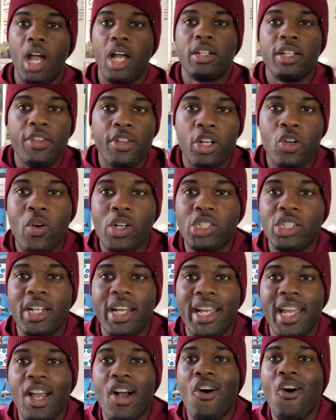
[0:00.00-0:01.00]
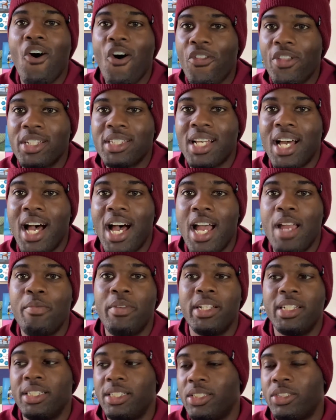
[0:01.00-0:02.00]
Another question I get all the time
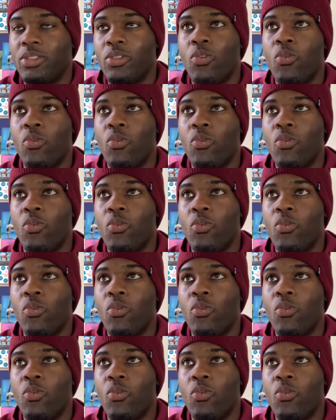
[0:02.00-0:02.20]
is,